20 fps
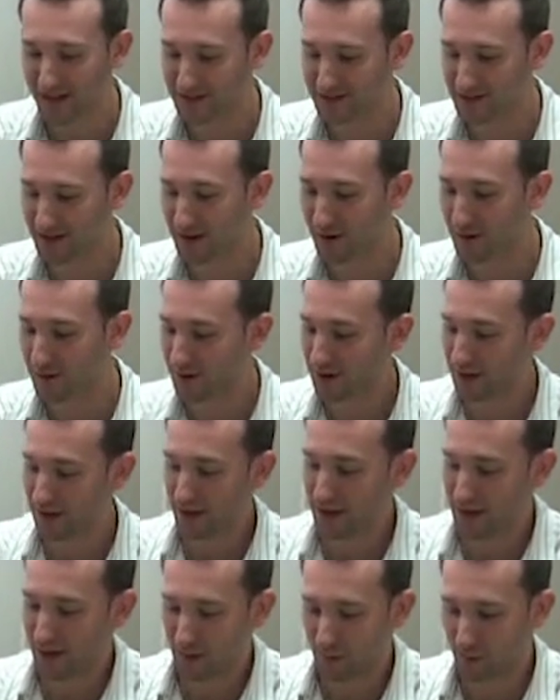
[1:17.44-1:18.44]
So
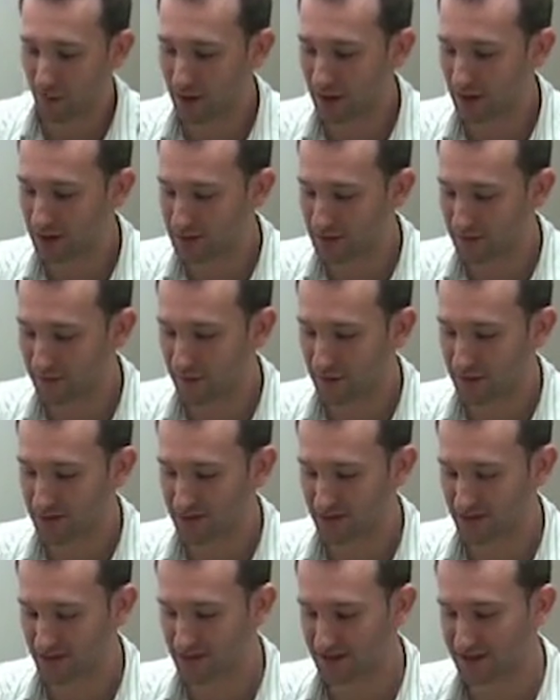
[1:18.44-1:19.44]
what I'll do
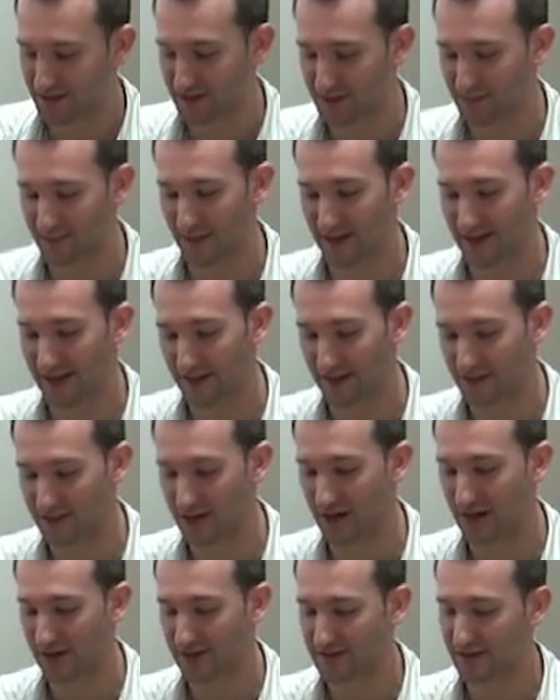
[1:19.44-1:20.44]
first is just explain how the
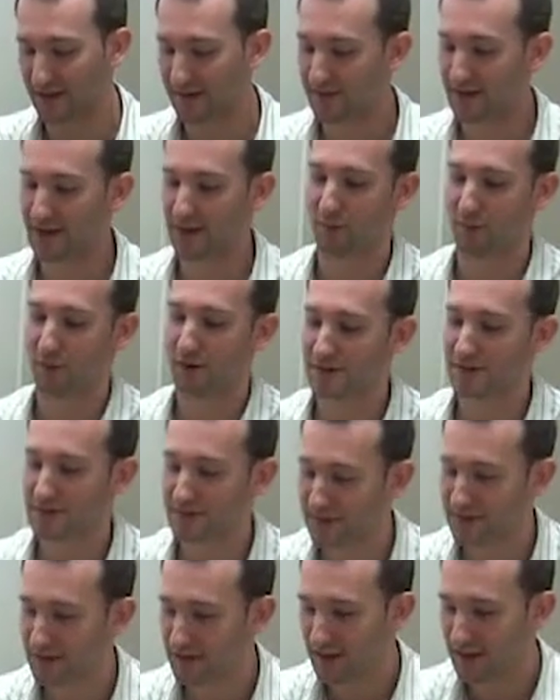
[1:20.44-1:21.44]
child-safe kit
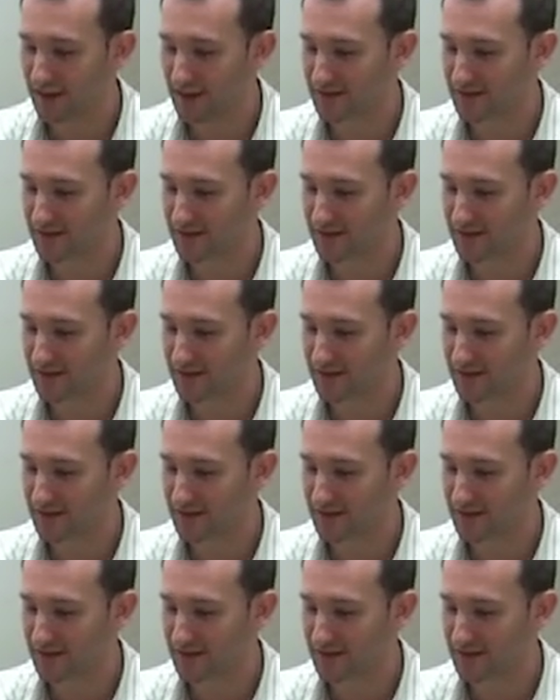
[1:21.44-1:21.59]
works.